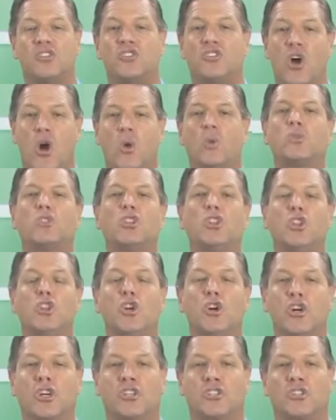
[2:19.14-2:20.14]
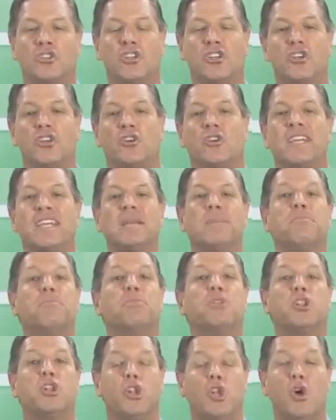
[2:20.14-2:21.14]
don't look to your
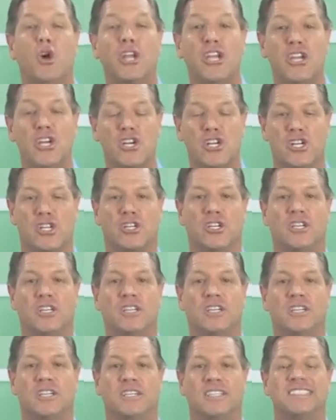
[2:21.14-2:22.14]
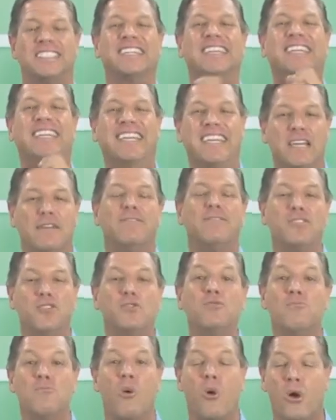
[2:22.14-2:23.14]
employer to give
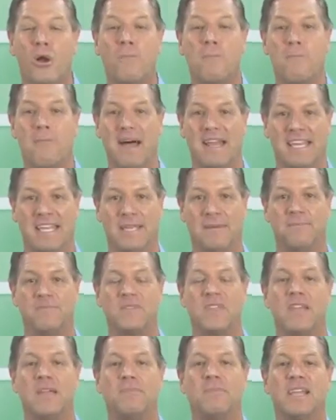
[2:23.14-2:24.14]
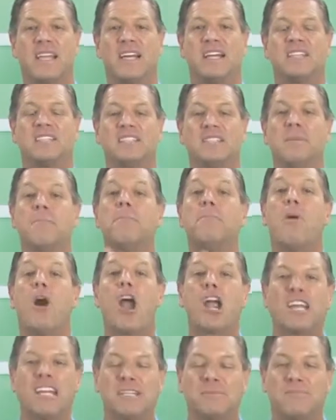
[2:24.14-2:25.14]
you more money, because the
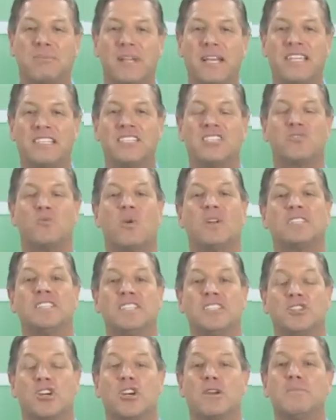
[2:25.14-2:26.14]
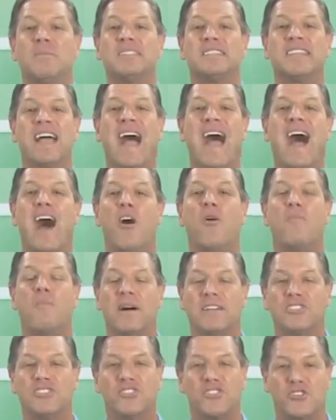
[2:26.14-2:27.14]
marketplace is what determines how
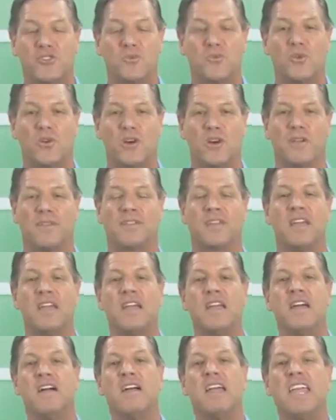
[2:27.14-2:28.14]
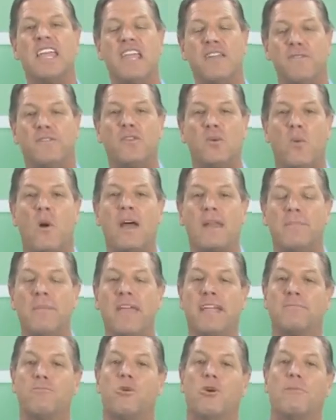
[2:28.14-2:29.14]
much you're worth. If you want to
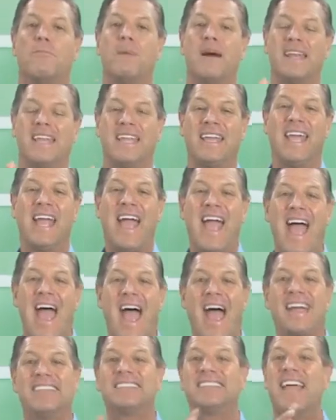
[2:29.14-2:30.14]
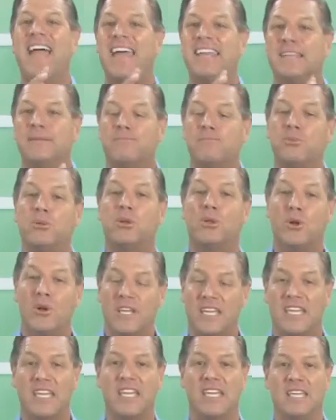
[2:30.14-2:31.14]
make more money as an
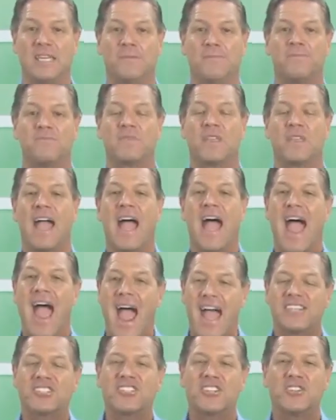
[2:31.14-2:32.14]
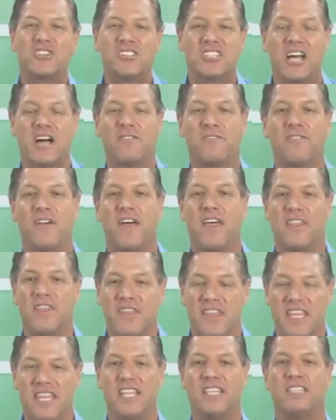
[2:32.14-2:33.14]
employee, ask yourself
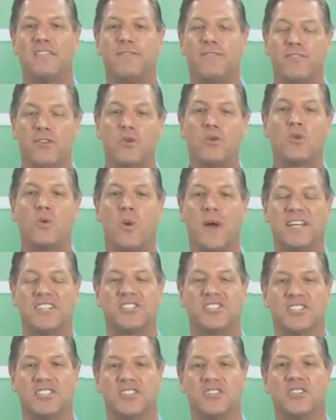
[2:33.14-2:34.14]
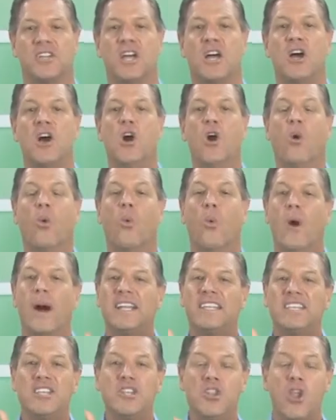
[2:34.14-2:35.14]
these few questions.
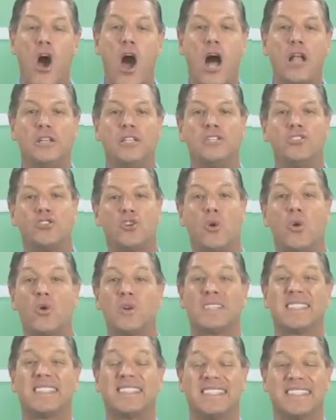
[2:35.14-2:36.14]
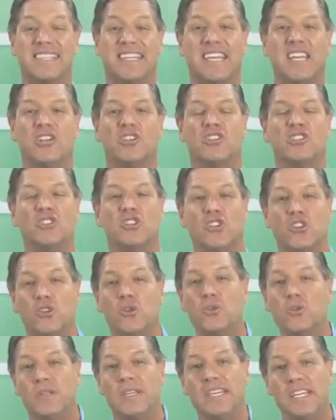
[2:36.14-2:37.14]
What knowledge or skills do
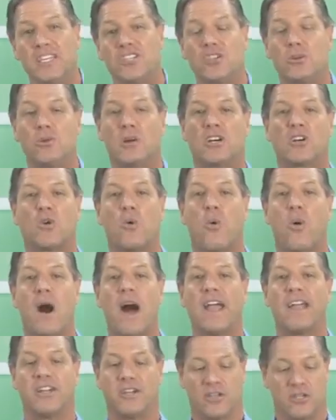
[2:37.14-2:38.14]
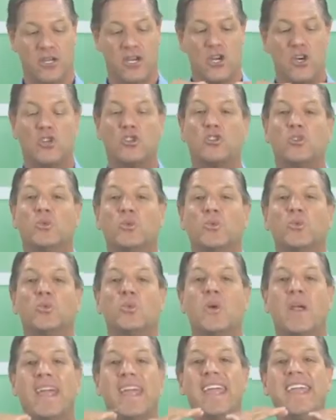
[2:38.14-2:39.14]
you need to acquire to
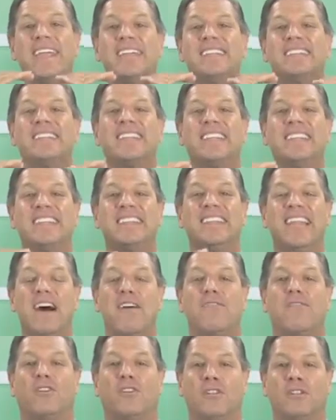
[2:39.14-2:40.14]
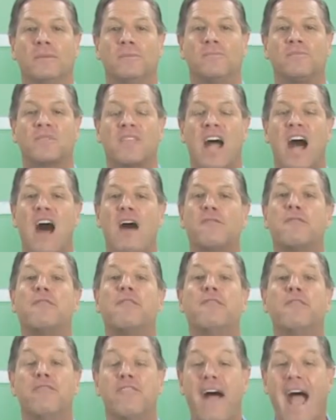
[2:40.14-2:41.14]
raise the level
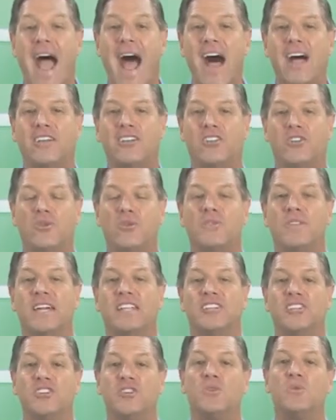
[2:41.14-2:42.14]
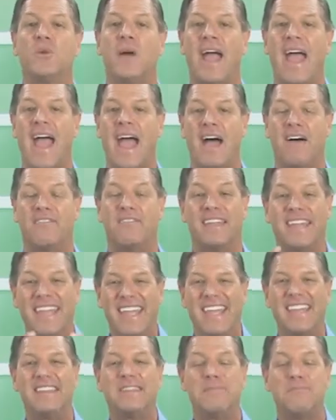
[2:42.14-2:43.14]
of value that you have
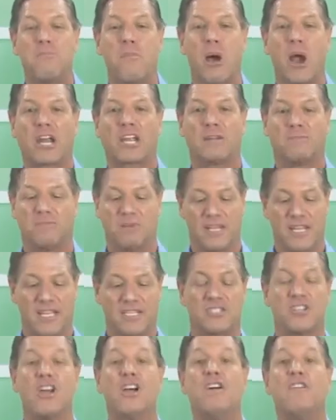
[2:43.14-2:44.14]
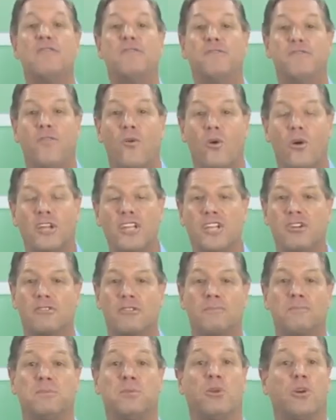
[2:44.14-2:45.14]
in the marketplace for your
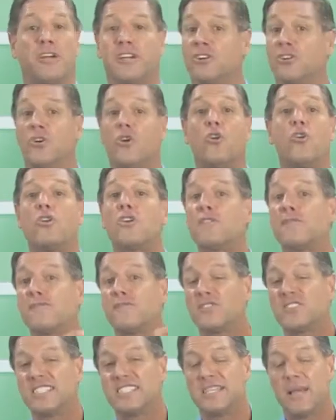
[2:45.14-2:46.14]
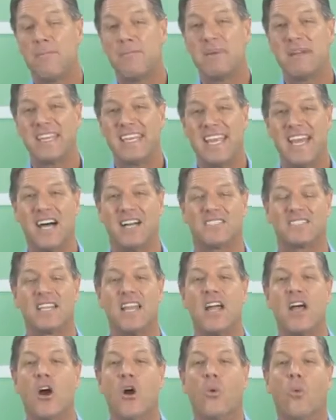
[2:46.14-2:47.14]
employer or for somebody else?
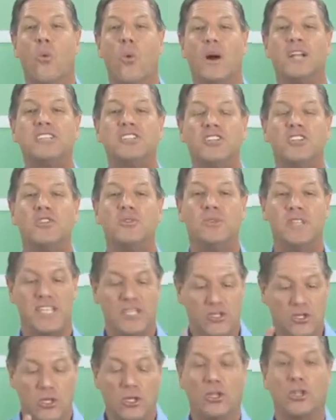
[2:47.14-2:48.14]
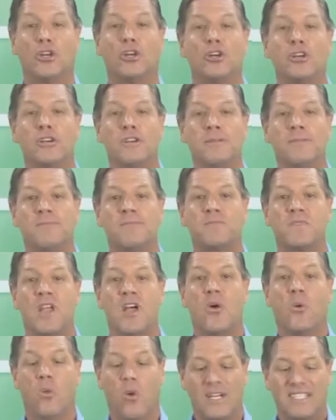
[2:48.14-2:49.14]
What do you need to learn?
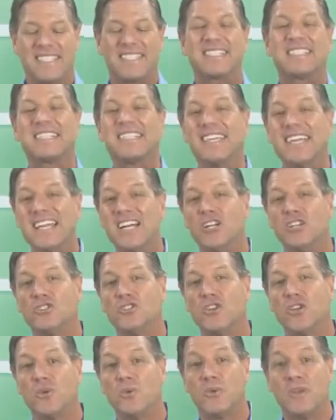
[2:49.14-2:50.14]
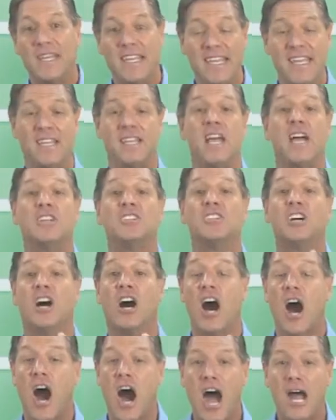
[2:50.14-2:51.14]
What skill do you need to
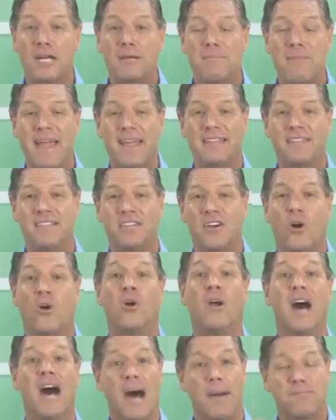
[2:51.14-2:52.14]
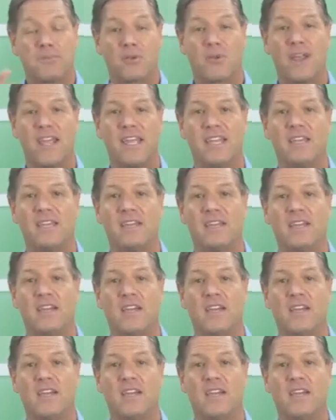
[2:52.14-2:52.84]
augment or upgrade?